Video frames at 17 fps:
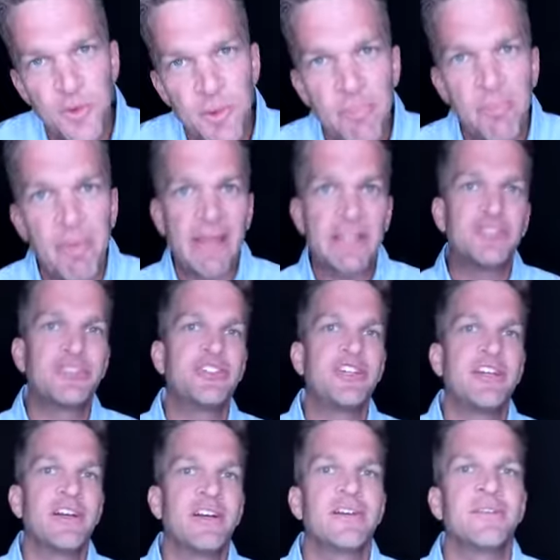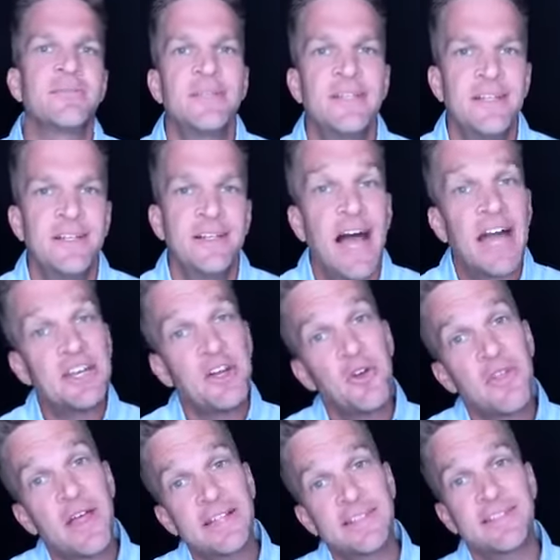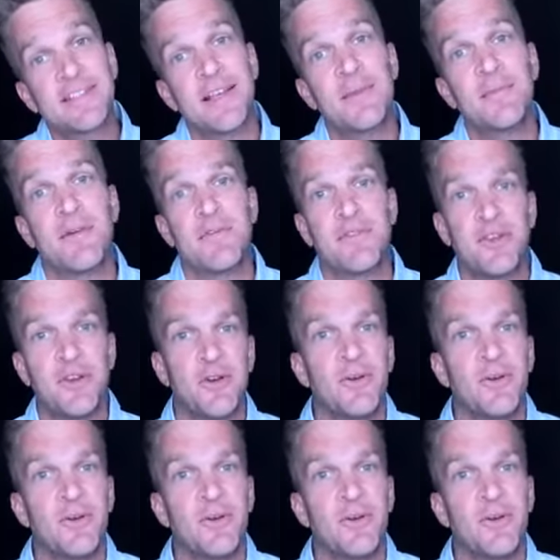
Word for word: best year, I know that some of you,